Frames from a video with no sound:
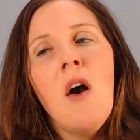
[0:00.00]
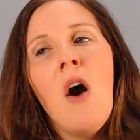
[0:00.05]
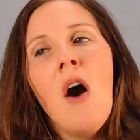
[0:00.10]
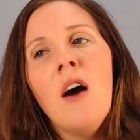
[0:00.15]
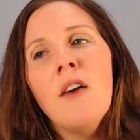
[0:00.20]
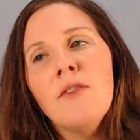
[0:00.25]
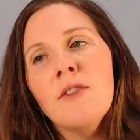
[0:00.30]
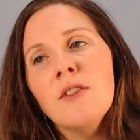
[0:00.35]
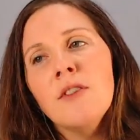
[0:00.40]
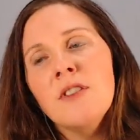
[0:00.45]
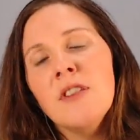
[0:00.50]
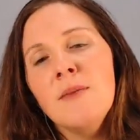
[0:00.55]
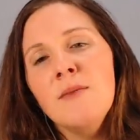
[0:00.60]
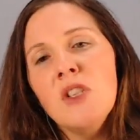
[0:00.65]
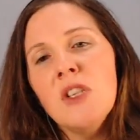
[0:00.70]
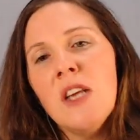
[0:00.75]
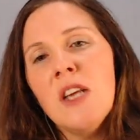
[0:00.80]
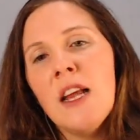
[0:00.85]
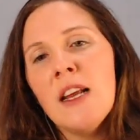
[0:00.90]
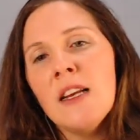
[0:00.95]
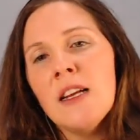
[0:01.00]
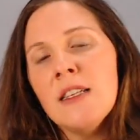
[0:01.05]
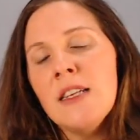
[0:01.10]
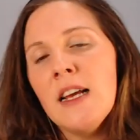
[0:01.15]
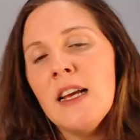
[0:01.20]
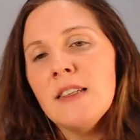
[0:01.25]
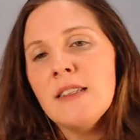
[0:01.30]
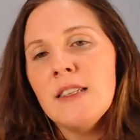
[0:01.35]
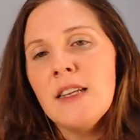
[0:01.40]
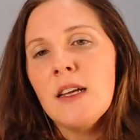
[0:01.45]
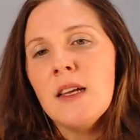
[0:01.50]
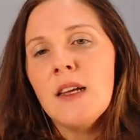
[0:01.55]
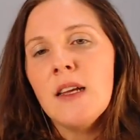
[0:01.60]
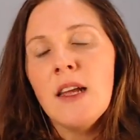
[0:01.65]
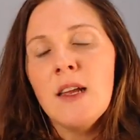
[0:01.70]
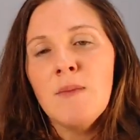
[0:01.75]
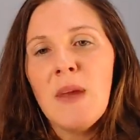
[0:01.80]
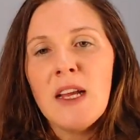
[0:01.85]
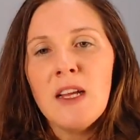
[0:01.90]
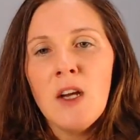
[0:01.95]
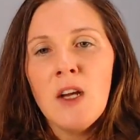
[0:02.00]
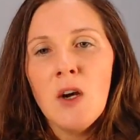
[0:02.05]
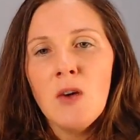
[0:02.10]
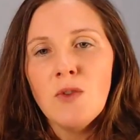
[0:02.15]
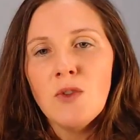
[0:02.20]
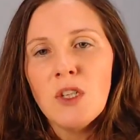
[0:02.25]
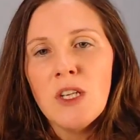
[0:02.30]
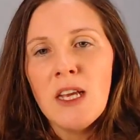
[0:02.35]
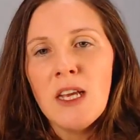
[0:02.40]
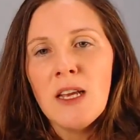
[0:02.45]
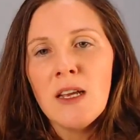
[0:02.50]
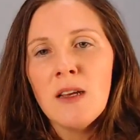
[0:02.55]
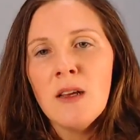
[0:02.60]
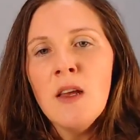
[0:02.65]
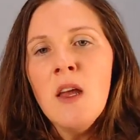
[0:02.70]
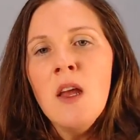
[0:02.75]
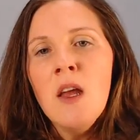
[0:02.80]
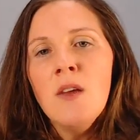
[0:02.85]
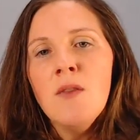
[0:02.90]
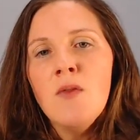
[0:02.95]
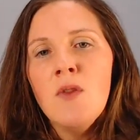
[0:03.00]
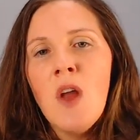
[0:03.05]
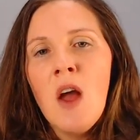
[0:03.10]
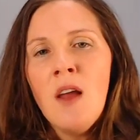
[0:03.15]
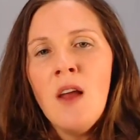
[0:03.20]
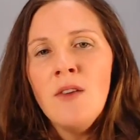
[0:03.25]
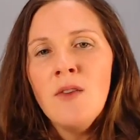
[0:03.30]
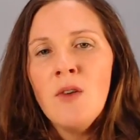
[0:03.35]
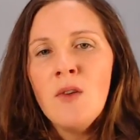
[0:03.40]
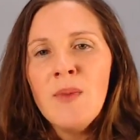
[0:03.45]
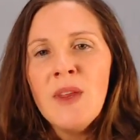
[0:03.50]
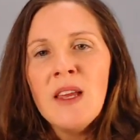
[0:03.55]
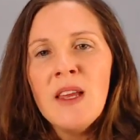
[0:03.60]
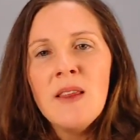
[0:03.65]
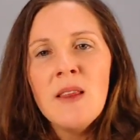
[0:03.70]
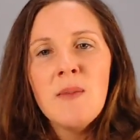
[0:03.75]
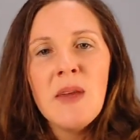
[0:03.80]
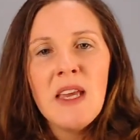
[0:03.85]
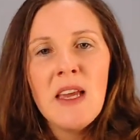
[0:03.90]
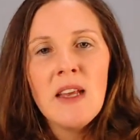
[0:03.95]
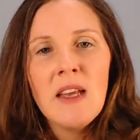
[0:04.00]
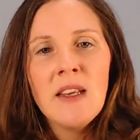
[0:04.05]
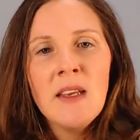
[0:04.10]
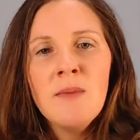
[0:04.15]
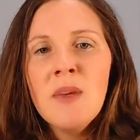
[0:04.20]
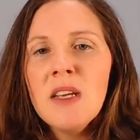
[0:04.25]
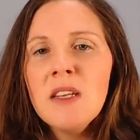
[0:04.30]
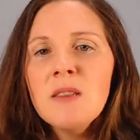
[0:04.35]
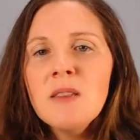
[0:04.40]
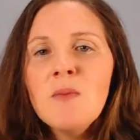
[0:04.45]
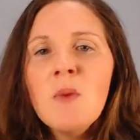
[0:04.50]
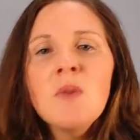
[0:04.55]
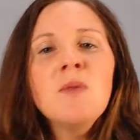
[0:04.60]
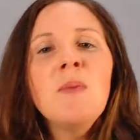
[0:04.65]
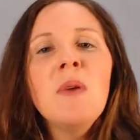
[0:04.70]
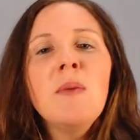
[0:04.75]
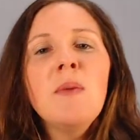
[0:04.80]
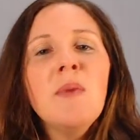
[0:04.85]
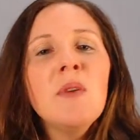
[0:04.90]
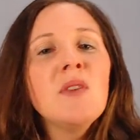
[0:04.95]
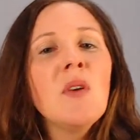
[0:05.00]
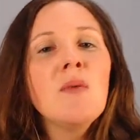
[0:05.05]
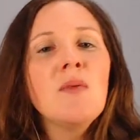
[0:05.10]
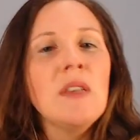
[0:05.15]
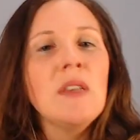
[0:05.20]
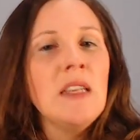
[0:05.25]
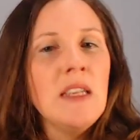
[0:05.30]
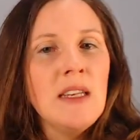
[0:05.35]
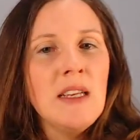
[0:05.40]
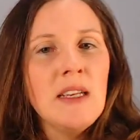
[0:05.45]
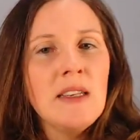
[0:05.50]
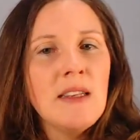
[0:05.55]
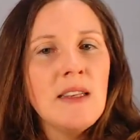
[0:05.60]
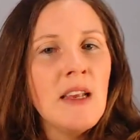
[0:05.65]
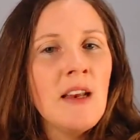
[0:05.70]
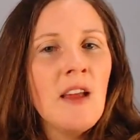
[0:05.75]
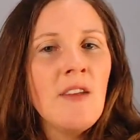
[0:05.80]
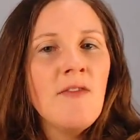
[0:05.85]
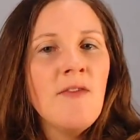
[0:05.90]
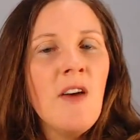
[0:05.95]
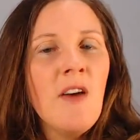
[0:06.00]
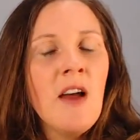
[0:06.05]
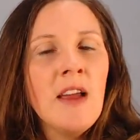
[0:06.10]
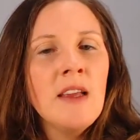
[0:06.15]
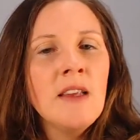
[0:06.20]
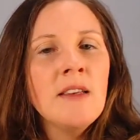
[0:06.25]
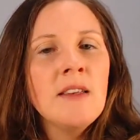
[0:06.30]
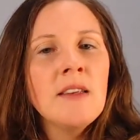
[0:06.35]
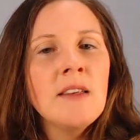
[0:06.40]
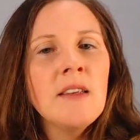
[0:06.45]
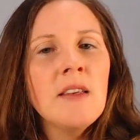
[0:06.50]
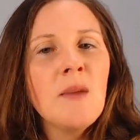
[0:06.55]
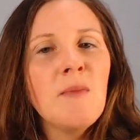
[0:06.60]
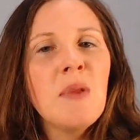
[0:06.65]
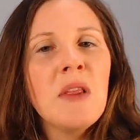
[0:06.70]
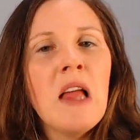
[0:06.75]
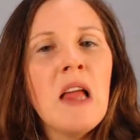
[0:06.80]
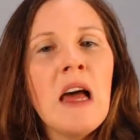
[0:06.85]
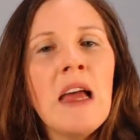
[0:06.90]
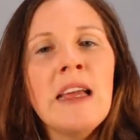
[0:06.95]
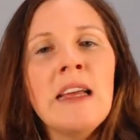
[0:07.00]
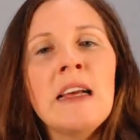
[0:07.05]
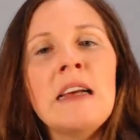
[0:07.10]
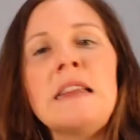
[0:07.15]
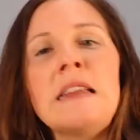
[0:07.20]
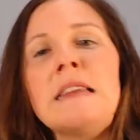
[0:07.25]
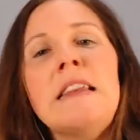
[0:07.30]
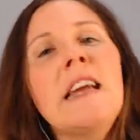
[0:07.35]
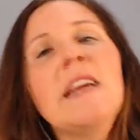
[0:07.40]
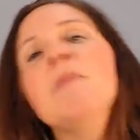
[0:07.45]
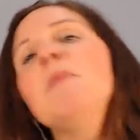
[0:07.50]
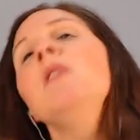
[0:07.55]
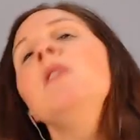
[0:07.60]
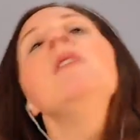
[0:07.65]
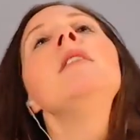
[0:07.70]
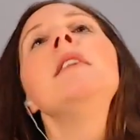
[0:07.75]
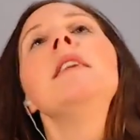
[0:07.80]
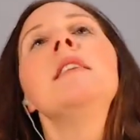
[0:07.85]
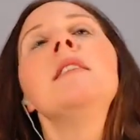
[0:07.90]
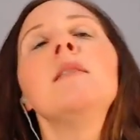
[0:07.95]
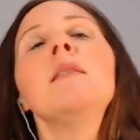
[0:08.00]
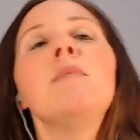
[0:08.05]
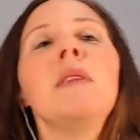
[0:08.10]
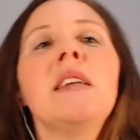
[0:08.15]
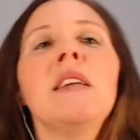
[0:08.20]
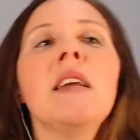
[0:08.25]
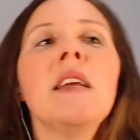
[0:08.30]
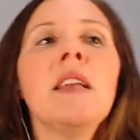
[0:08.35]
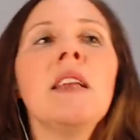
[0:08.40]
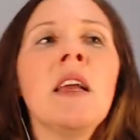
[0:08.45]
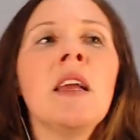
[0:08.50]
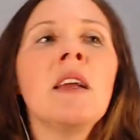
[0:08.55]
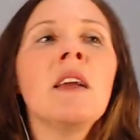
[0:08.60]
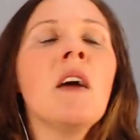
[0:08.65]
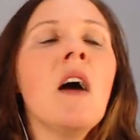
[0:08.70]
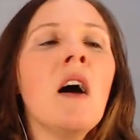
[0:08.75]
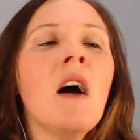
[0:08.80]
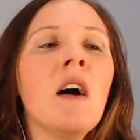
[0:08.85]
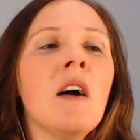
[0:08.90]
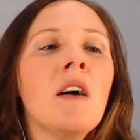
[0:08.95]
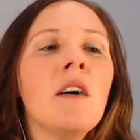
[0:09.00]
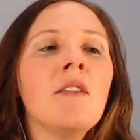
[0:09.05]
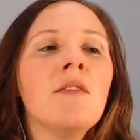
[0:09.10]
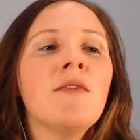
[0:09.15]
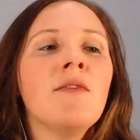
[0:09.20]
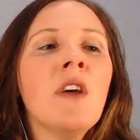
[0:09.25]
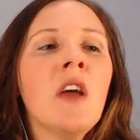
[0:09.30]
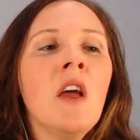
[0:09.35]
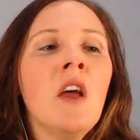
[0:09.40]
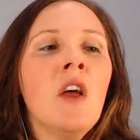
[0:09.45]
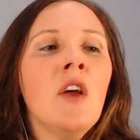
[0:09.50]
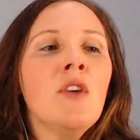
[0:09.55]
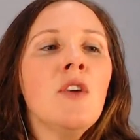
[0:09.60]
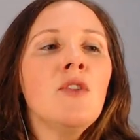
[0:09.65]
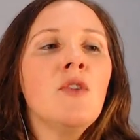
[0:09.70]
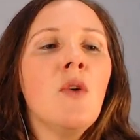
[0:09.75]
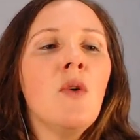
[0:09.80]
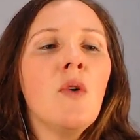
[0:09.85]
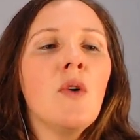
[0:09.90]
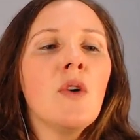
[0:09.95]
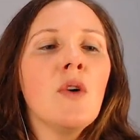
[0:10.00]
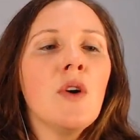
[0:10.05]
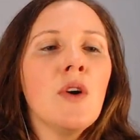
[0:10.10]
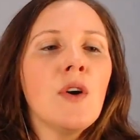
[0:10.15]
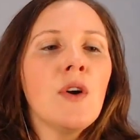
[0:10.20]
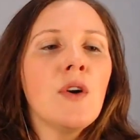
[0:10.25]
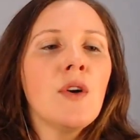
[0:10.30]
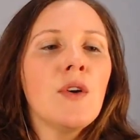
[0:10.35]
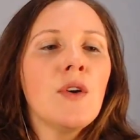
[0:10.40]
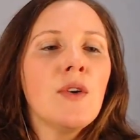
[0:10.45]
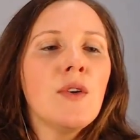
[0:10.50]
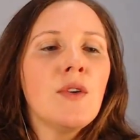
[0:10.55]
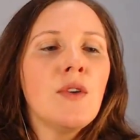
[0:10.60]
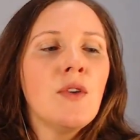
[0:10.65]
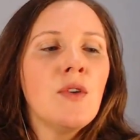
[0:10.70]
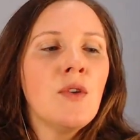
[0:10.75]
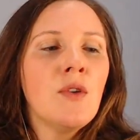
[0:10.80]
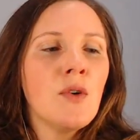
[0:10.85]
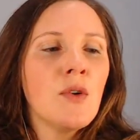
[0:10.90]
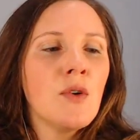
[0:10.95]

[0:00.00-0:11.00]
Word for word: offer some genetic testing in my coaching, not normally in the beginning because most people don't need it. And I find applying a label in the beginning of your